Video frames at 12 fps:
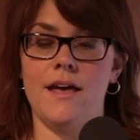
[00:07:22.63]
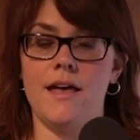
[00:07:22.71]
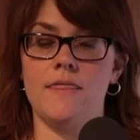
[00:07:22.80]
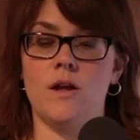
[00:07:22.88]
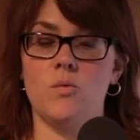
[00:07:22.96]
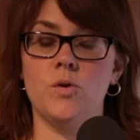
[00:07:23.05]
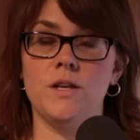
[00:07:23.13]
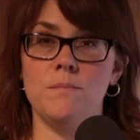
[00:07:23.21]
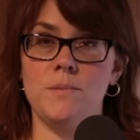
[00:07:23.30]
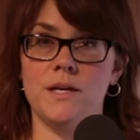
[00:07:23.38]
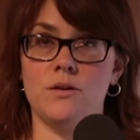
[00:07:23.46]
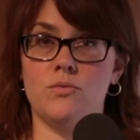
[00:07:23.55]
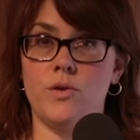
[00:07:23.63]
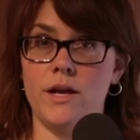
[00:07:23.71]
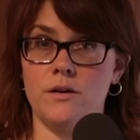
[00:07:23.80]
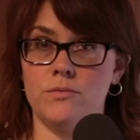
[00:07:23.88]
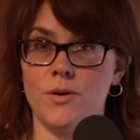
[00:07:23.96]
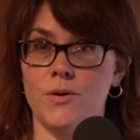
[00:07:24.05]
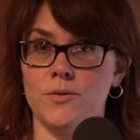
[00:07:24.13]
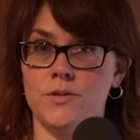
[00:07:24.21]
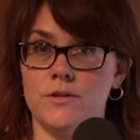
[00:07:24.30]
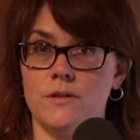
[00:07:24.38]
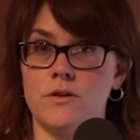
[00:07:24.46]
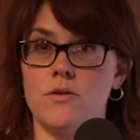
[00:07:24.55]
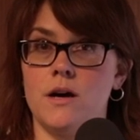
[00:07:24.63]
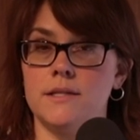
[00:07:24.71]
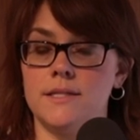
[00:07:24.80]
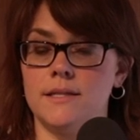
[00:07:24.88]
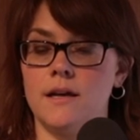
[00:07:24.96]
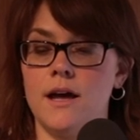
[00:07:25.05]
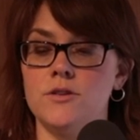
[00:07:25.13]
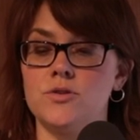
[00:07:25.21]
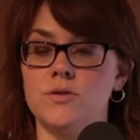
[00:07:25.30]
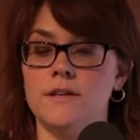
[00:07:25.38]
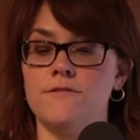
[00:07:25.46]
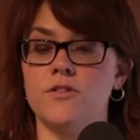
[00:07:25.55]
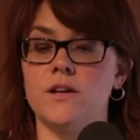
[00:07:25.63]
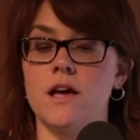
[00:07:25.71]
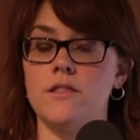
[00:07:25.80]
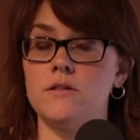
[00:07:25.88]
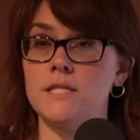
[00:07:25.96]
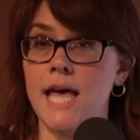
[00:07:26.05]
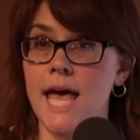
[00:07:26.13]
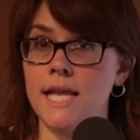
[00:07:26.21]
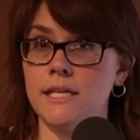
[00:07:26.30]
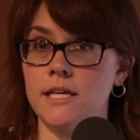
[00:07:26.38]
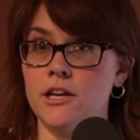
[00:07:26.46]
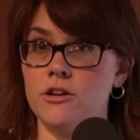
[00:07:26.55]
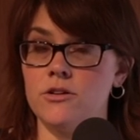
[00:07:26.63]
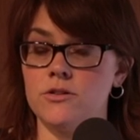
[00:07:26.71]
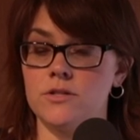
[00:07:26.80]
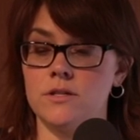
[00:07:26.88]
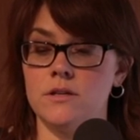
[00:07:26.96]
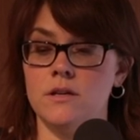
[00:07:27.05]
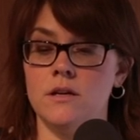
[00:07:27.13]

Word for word: and there wouldn't be a railroad across the country for another 10 years